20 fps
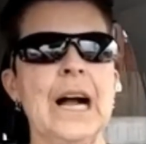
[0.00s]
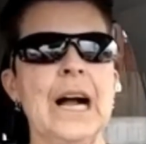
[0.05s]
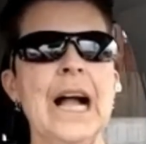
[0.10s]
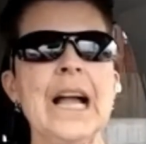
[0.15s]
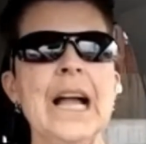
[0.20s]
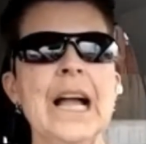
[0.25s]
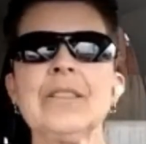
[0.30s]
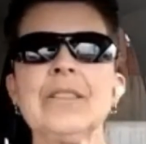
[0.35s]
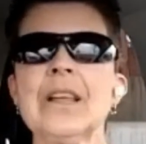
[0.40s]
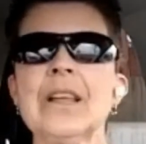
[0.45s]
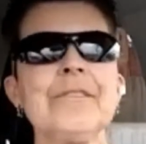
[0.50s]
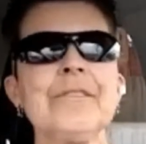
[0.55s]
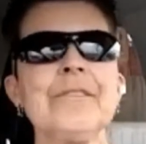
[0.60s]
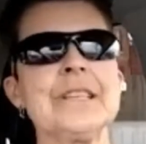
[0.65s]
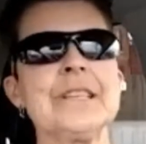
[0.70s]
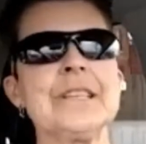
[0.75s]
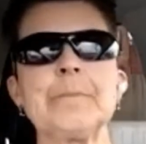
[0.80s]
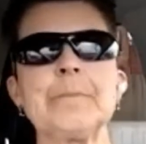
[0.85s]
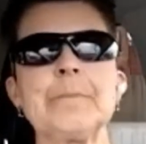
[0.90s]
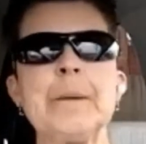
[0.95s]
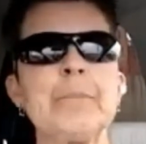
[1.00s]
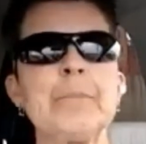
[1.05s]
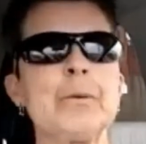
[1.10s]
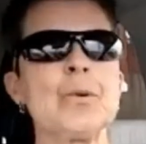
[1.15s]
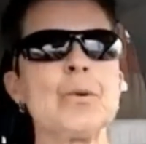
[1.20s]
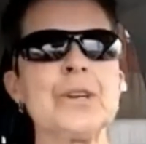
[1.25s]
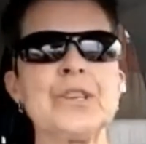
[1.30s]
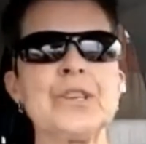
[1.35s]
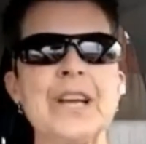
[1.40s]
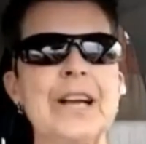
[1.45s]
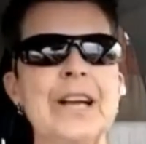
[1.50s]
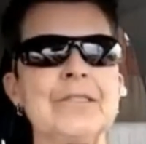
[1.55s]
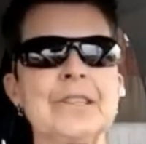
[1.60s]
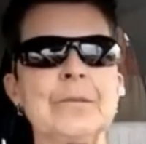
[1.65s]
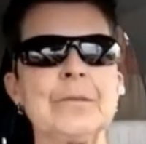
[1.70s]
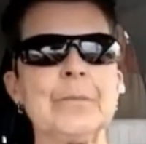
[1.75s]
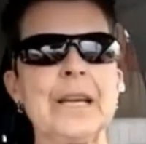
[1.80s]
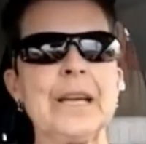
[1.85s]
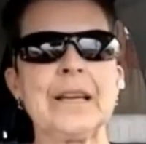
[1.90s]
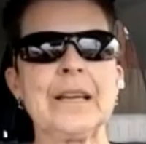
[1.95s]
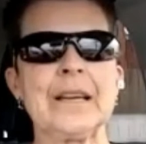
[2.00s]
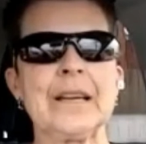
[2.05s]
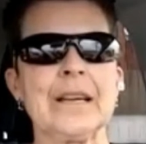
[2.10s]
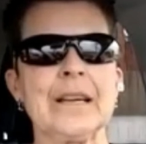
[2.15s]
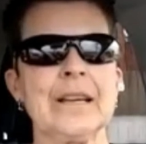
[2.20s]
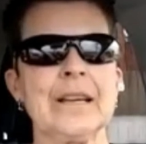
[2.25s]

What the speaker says: I love that these people reach out to me.